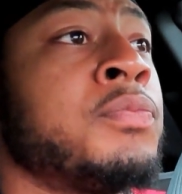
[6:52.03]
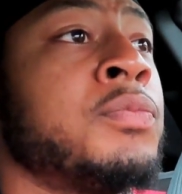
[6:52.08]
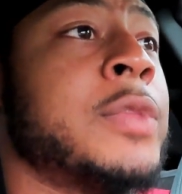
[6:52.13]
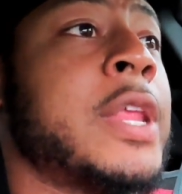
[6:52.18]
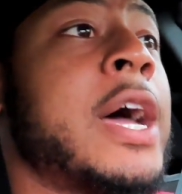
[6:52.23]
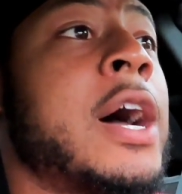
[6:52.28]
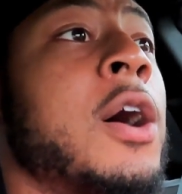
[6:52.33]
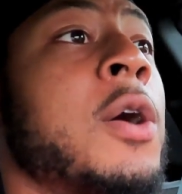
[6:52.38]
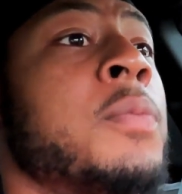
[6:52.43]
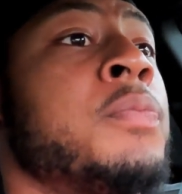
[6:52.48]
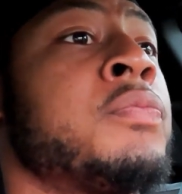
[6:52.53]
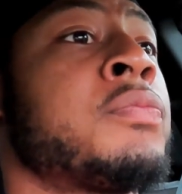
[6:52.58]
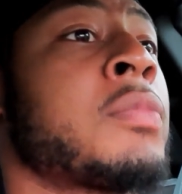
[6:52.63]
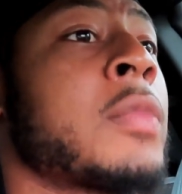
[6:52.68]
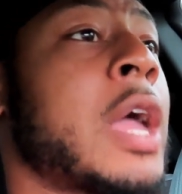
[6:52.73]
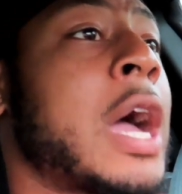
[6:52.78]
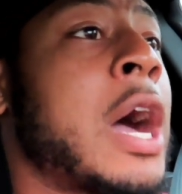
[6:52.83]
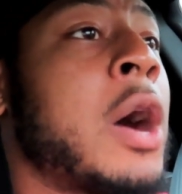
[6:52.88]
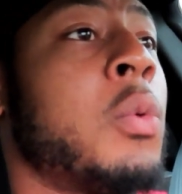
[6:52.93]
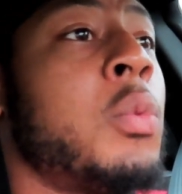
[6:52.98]
Now,
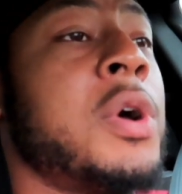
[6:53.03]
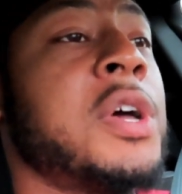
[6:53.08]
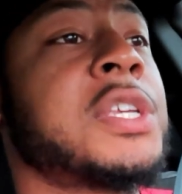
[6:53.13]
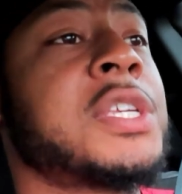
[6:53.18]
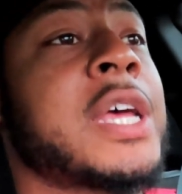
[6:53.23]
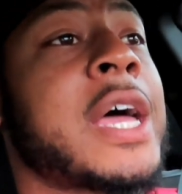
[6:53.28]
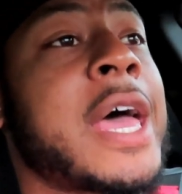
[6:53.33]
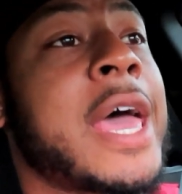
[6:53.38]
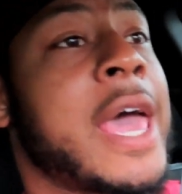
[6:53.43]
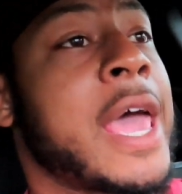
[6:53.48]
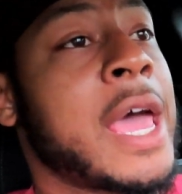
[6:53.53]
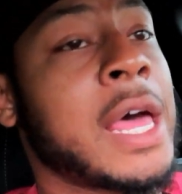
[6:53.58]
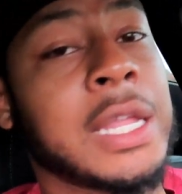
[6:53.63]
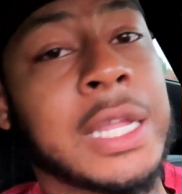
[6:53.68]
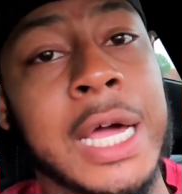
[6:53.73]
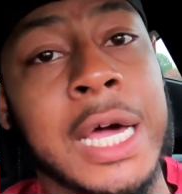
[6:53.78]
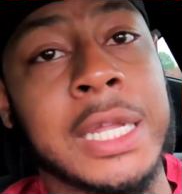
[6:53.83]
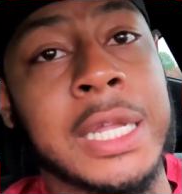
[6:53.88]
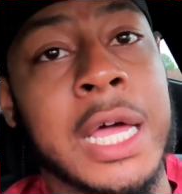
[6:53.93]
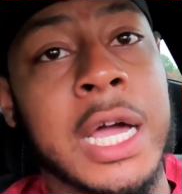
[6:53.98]
I wish I had
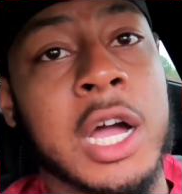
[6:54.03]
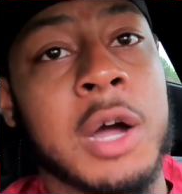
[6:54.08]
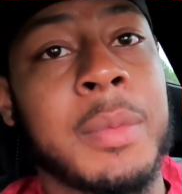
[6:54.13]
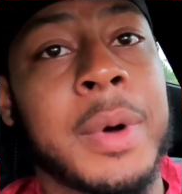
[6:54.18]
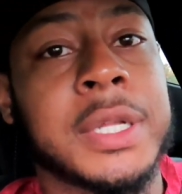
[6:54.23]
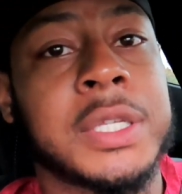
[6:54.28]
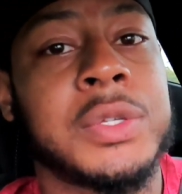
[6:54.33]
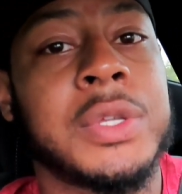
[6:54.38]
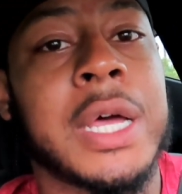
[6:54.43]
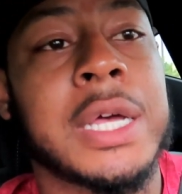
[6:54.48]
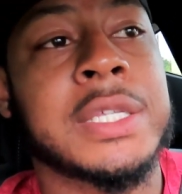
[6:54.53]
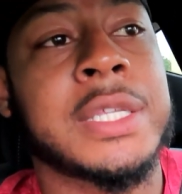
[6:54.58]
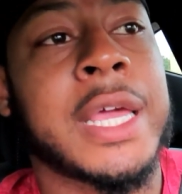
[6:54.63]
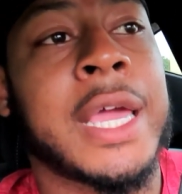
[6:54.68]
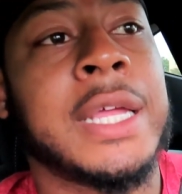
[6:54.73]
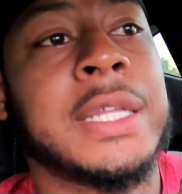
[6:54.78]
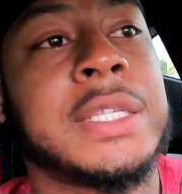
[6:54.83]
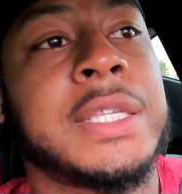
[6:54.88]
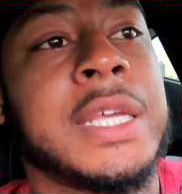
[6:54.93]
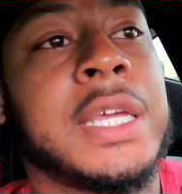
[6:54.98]
line lock on my
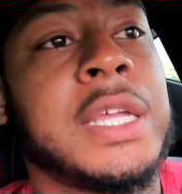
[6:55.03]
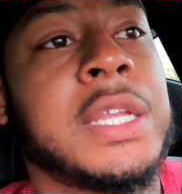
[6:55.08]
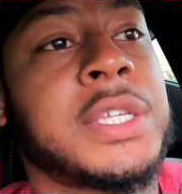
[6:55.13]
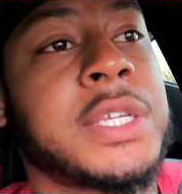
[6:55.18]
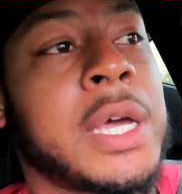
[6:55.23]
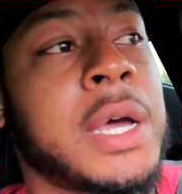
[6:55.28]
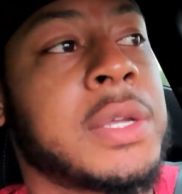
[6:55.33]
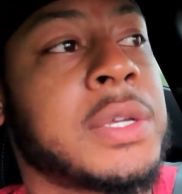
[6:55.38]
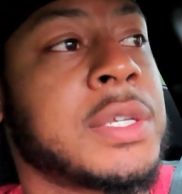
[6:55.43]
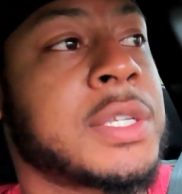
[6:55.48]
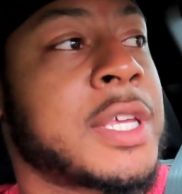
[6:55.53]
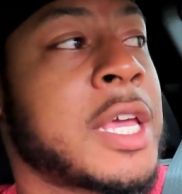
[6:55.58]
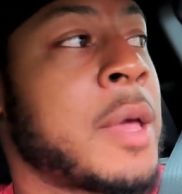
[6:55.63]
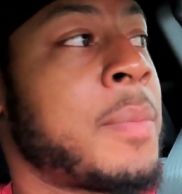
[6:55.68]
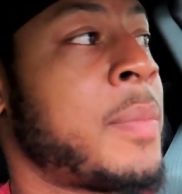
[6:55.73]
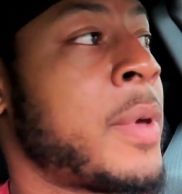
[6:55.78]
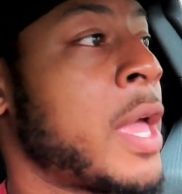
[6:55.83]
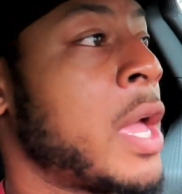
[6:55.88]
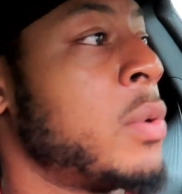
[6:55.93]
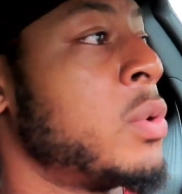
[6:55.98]
2018 Challenger
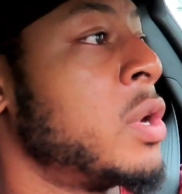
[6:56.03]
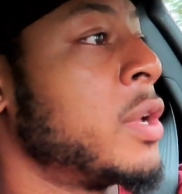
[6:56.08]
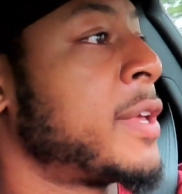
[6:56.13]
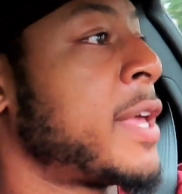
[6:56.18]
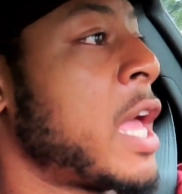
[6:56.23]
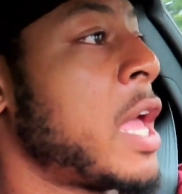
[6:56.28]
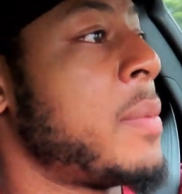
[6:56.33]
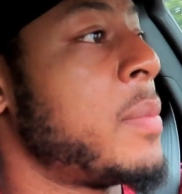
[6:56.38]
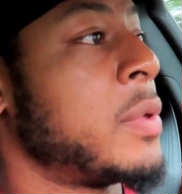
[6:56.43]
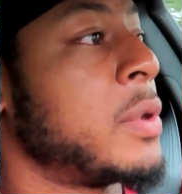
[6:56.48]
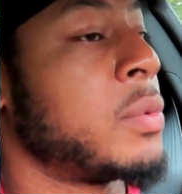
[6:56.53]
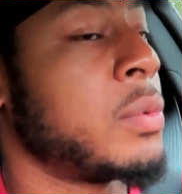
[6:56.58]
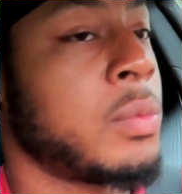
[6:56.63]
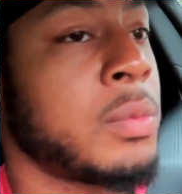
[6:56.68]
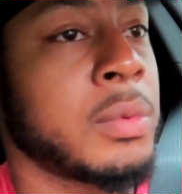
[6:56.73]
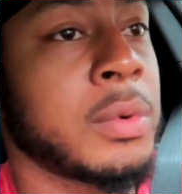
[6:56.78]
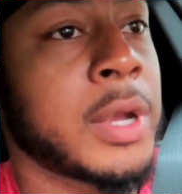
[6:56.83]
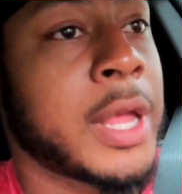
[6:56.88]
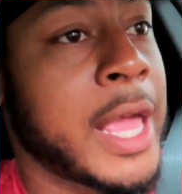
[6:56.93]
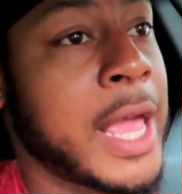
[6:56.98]
Cafe. It would have came
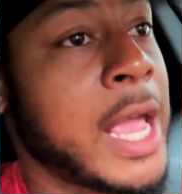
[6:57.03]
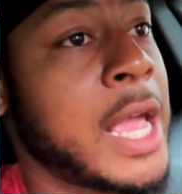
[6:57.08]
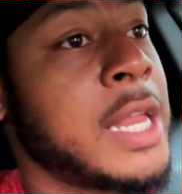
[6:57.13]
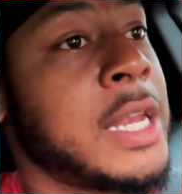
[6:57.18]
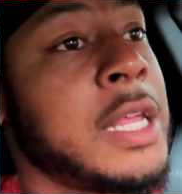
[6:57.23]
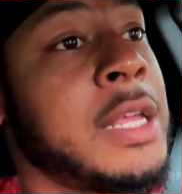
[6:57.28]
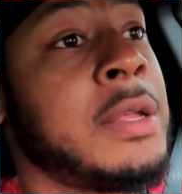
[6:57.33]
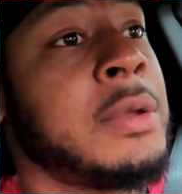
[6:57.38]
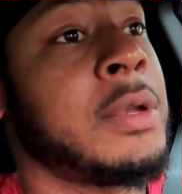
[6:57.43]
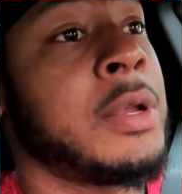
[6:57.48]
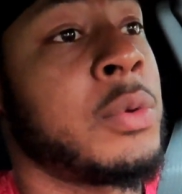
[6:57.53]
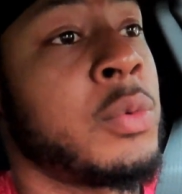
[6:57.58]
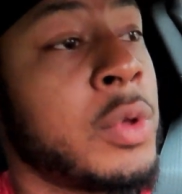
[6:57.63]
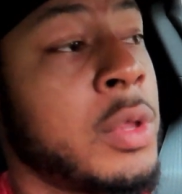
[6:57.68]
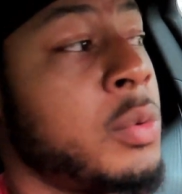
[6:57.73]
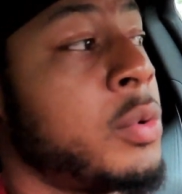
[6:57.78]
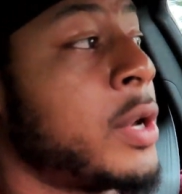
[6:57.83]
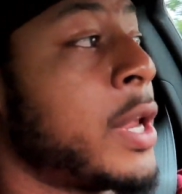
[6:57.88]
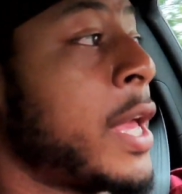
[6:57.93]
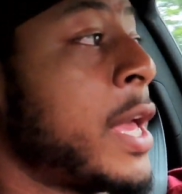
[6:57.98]
in handy. It
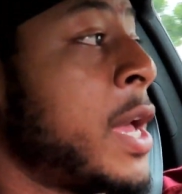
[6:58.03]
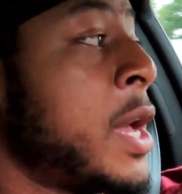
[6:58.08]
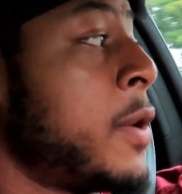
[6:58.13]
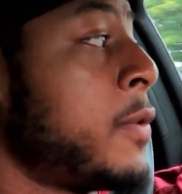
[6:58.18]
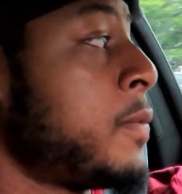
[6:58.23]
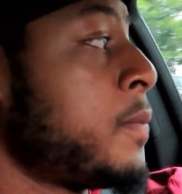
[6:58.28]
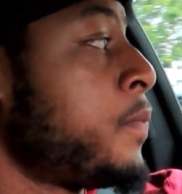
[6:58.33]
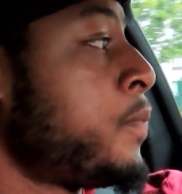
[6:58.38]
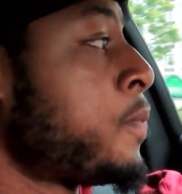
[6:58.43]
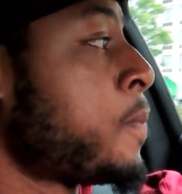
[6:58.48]
really would have.